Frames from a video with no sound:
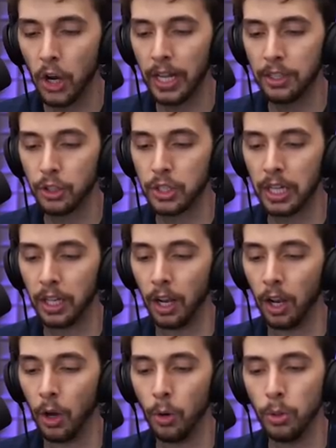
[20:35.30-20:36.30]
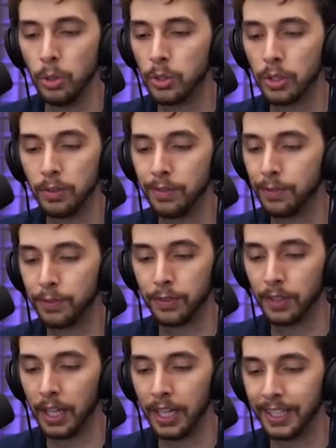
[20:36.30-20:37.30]
God I just had loads of,
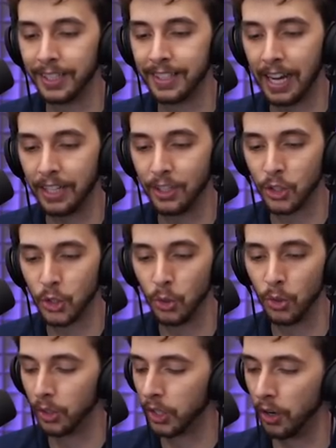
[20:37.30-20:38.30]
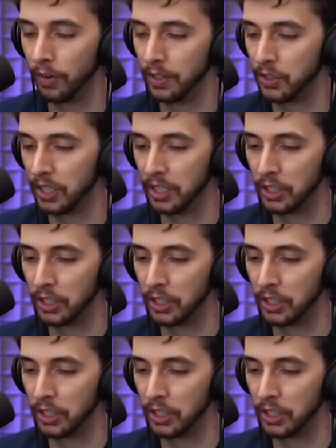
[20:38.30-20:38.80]
like, dinosaur currency